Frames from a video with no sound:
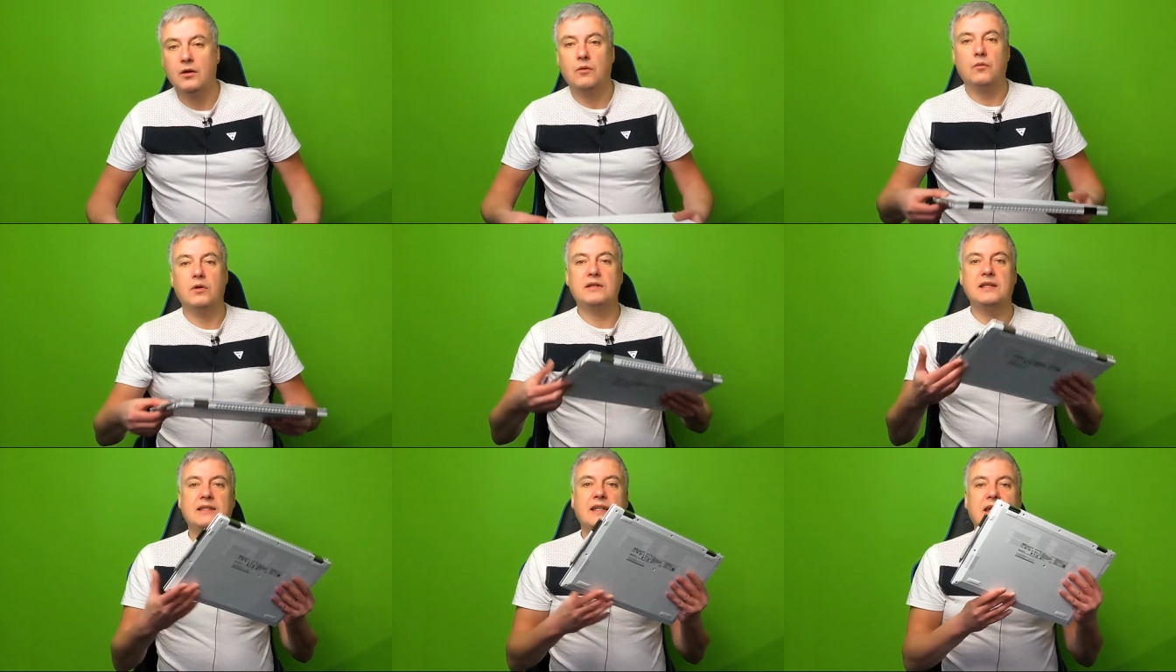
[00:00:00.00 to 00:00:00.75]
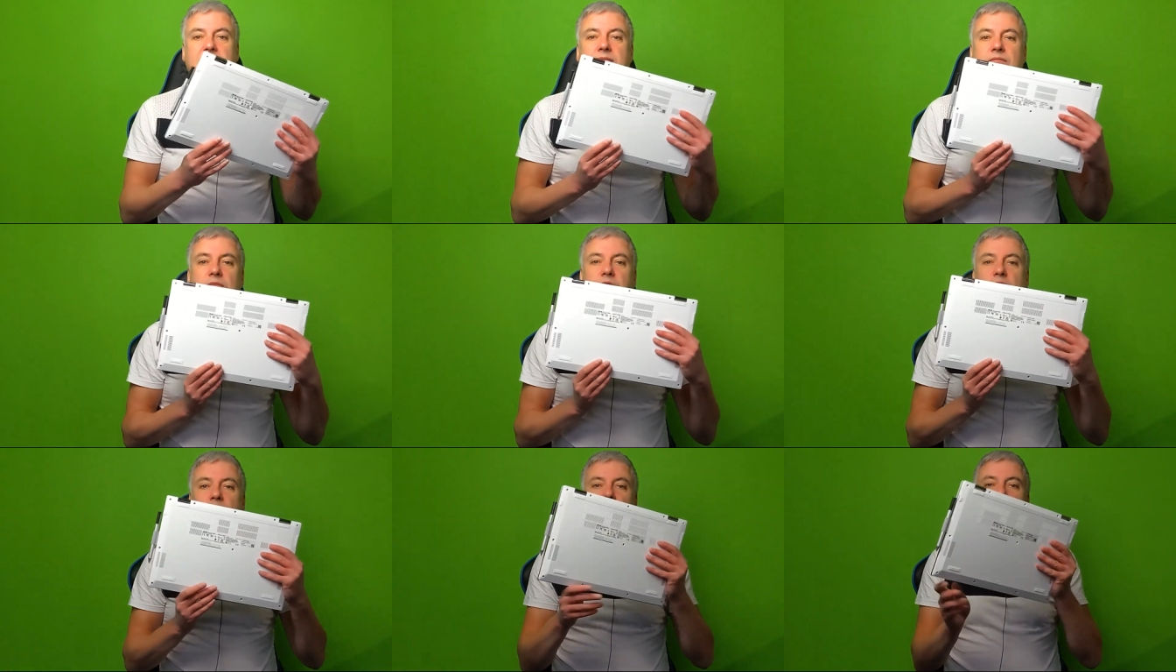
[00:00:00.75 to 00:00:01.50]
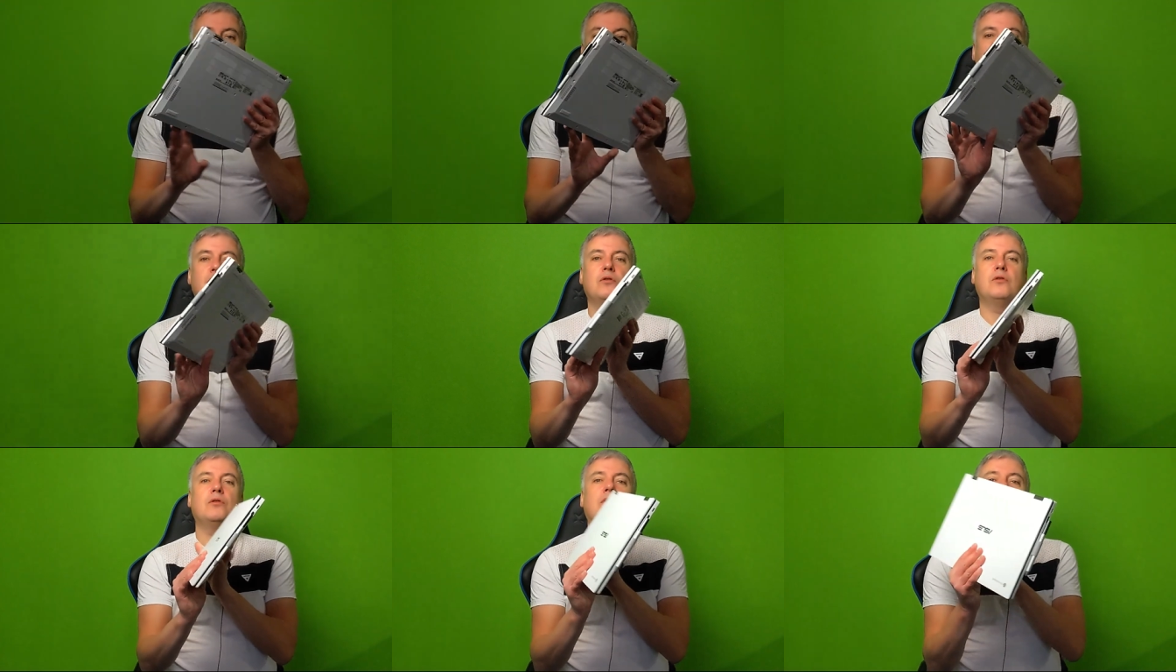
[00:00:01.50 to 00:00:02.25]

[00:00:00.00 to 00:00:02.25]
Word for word: Once it's in, you've got your